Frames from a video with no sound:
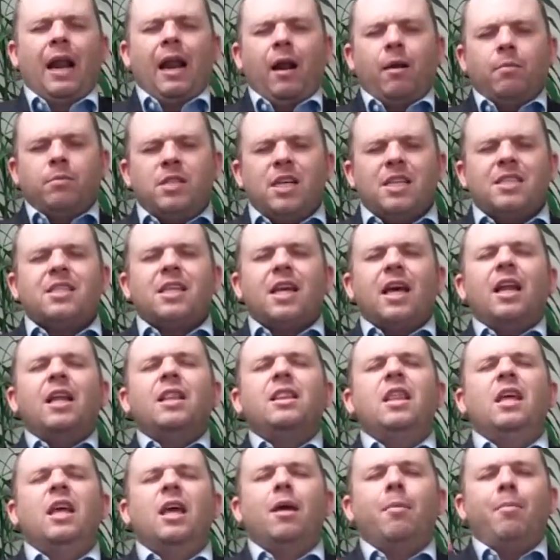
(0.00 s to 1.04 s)
and I'm just going to
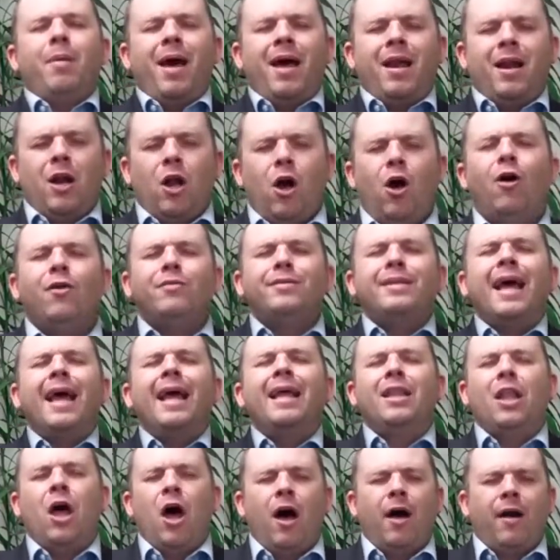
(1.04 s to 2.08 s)
think about it all day
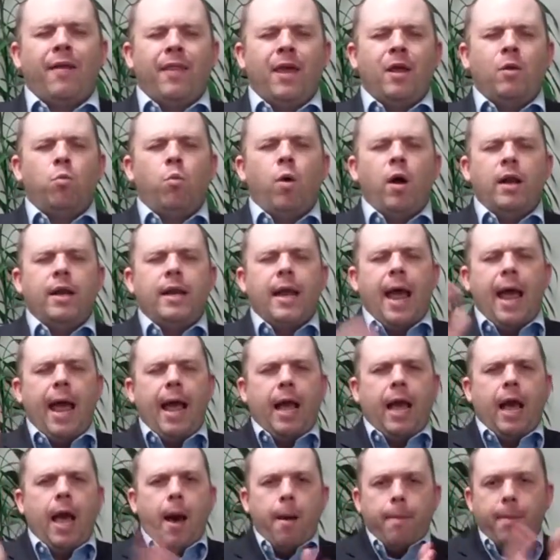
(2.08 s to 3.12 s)
long, and then one
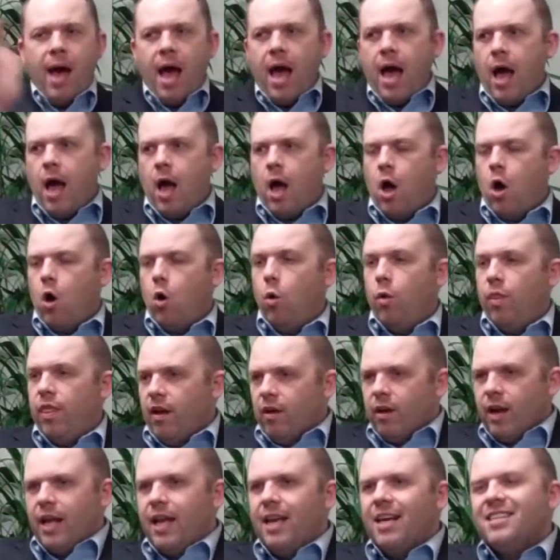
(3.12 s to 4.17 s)
day, kabow!
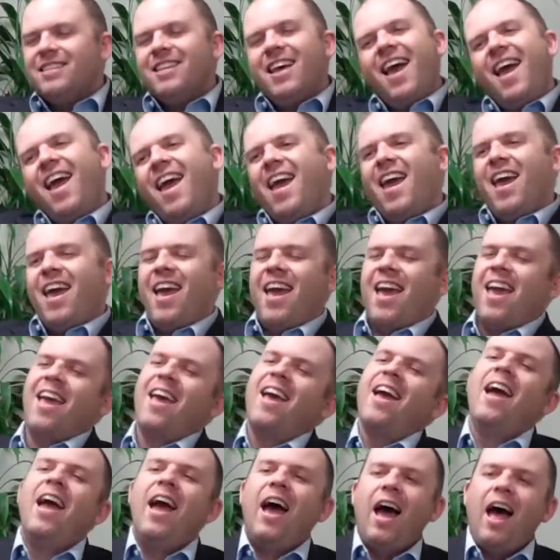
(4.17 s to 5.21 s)
There it is. Hey,
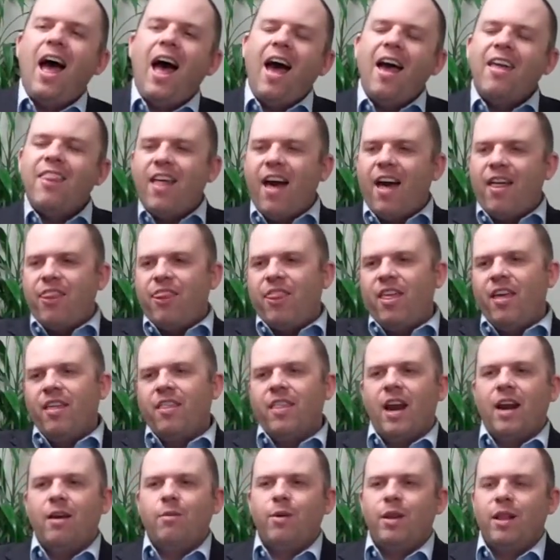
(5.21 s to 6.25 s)
hi, that thing
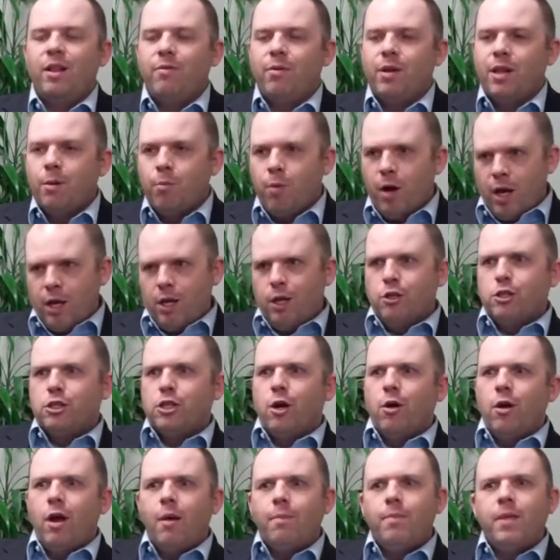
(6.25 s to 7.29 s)
that I really, really want. You
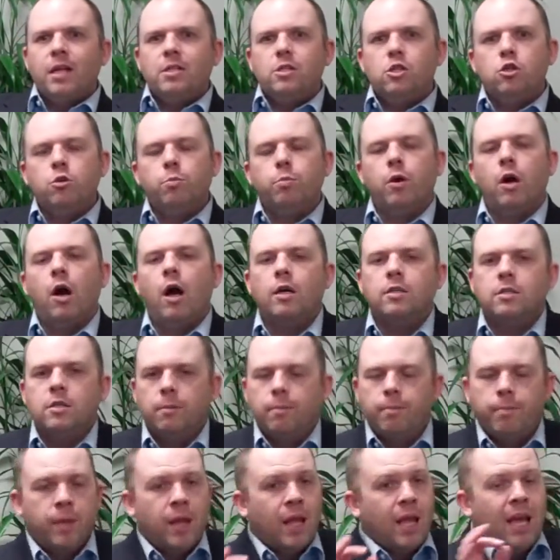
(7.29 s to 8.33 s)
showed up. That's super
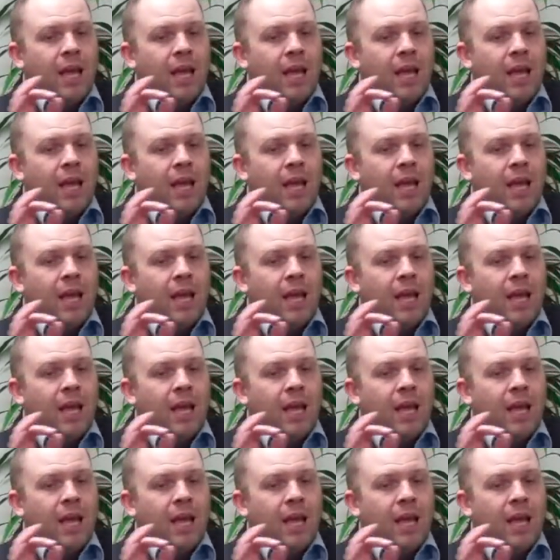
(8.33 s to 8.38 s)
awesome.